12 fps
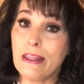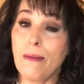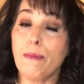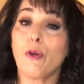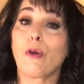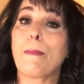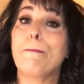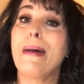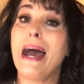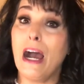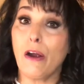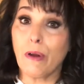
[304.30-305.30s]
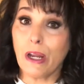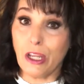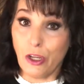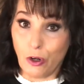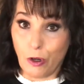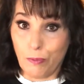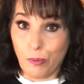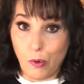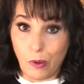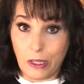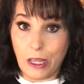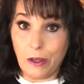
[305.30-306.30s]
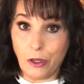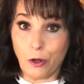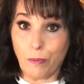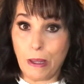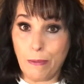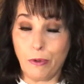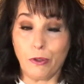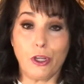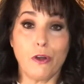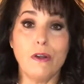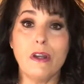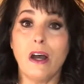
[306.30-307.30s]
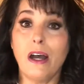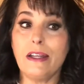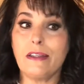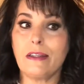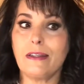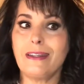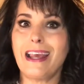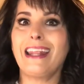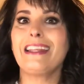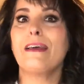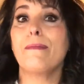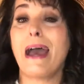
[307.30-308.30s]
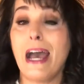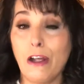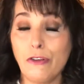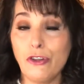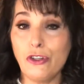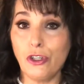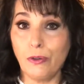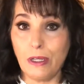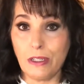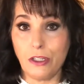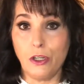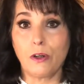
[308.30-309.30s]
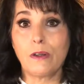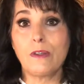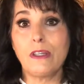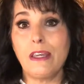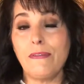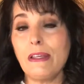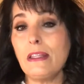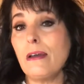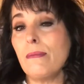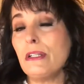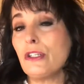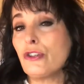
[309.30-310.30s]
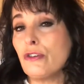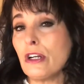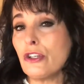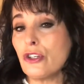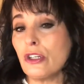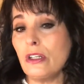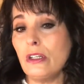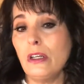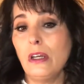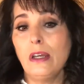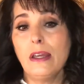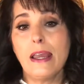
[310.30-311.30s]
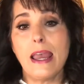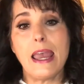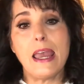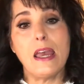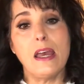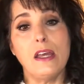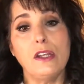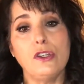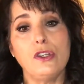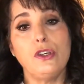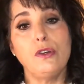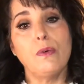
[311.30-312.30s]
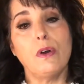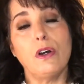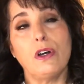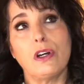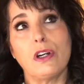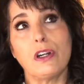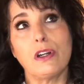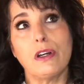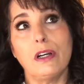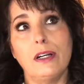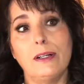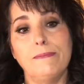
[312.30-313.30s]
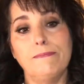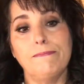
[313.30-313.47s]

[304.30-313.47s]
them, you're empowering your people. You're not telling them how to do it. You're giving them instruction, and you are